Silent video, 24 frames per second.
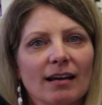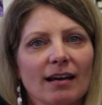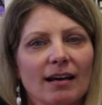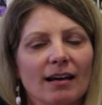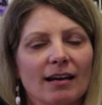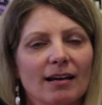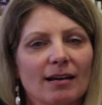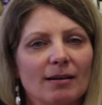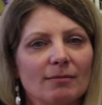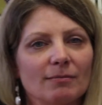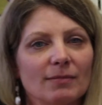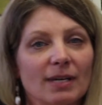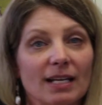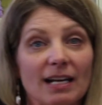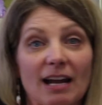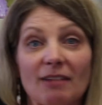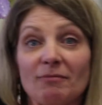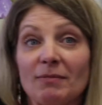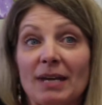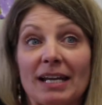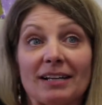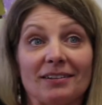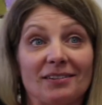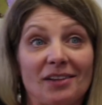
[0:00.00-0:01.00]
and
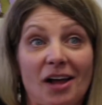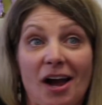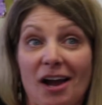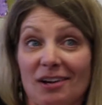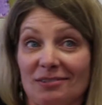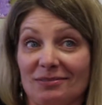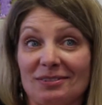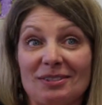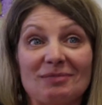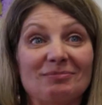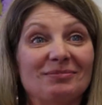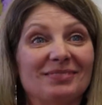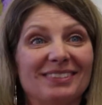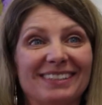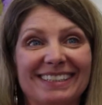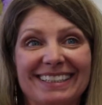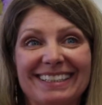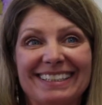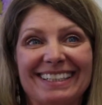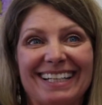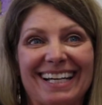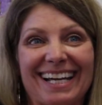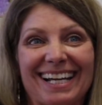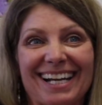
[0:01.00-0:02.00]
I've made a lot of them,
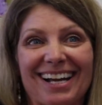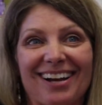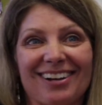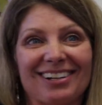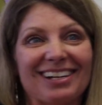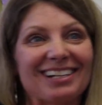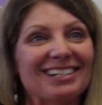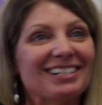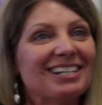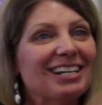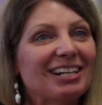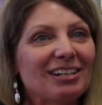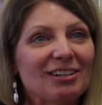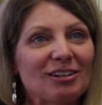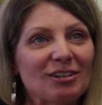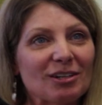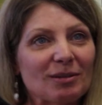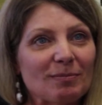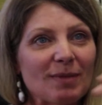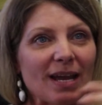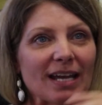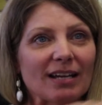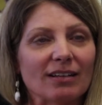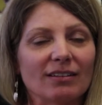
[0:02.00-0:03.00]
and I'll continue
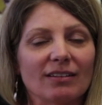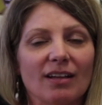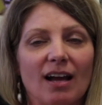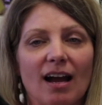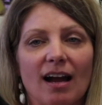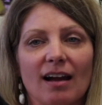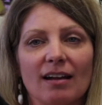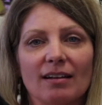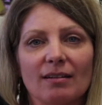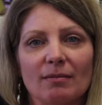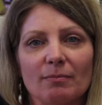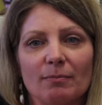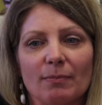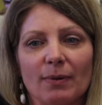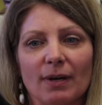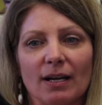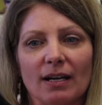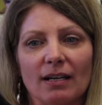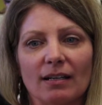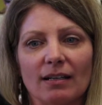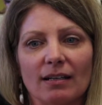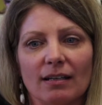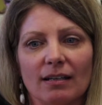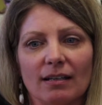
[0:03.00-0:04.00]
to make a lot,
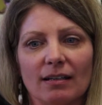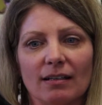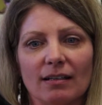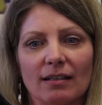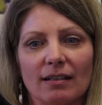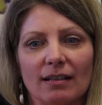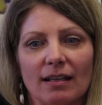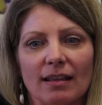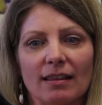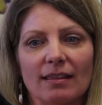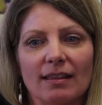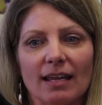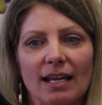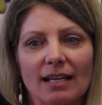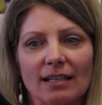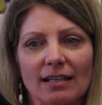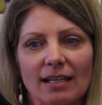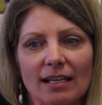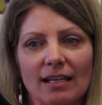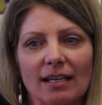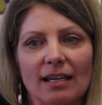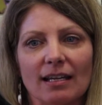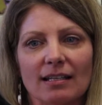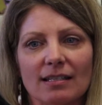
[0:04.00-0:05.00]
but the thing
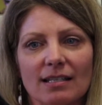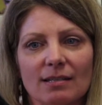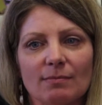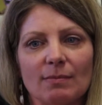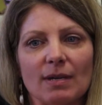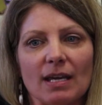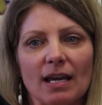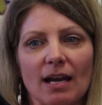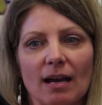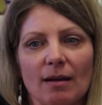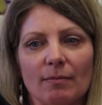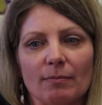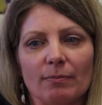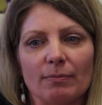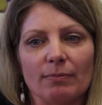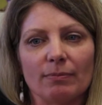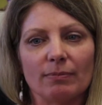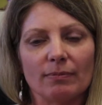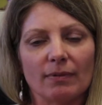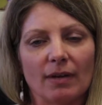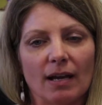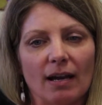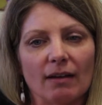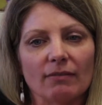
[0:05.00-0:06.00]
that gets me up
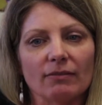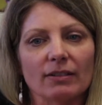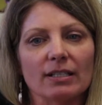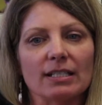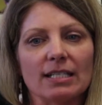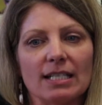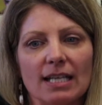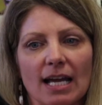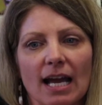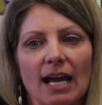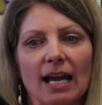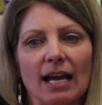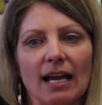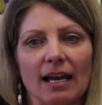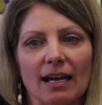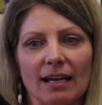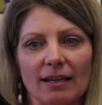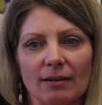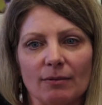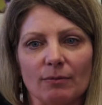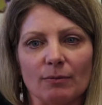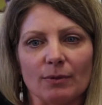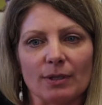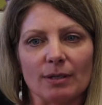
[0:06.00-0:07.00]
every
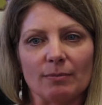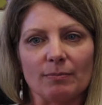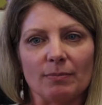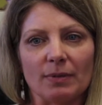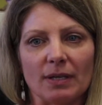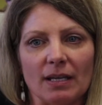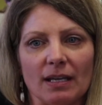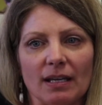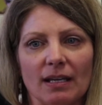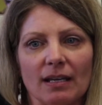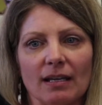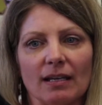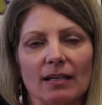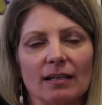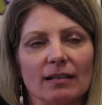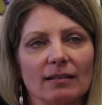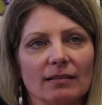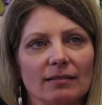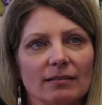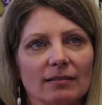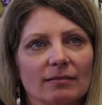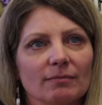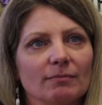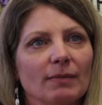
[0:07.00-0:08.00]
day would be
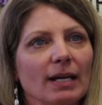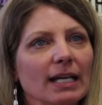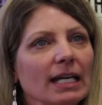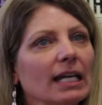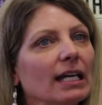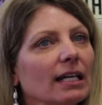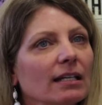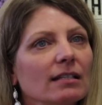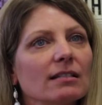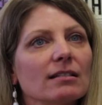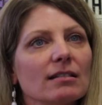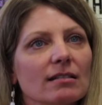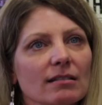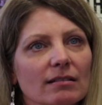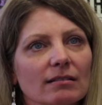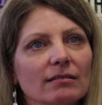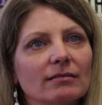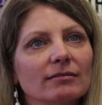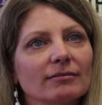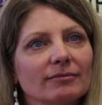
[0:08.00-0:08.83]
my kids.